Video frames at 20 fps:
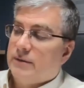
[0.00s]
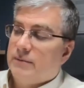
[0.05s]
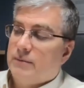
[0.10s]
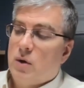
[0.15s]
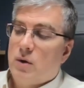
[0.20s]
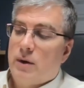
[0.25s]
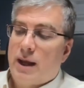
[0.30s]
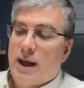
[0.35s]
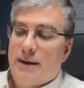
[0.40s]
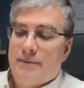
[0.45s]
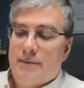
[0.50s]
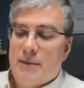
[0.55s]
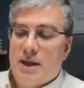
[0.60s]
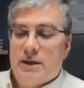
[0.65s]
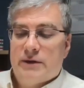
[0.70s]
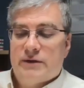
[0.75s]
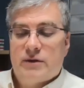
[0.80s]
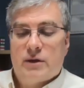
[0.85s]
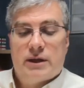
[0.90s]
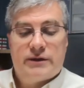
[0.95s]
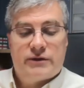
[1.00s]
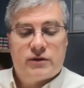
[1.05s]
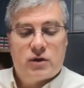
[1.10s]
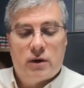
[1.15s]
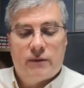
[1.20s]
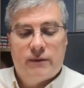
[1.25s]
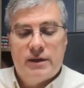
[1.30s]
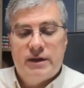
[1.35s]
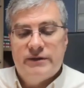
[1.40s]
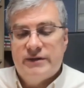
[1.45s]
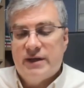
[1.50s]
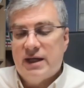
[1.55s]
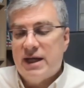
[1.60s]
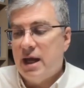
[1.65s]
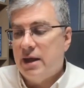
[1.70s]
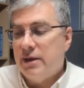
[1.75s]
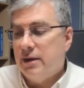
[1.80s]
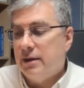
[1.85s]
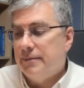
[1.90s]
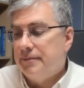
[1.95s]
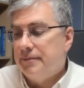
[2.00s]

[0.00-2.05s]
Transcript: Okay, so let's go over these together.